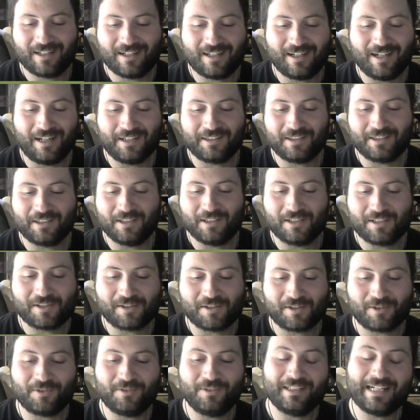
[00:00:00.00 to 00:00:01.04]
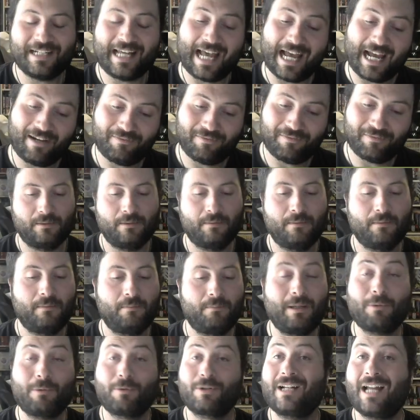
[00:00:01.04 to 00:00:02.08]
cut the circle in half,
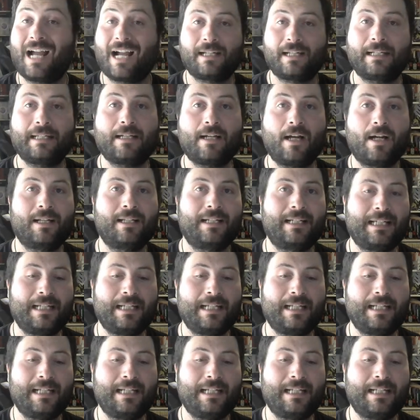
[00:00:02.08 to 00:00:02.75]
but we're not going to cut it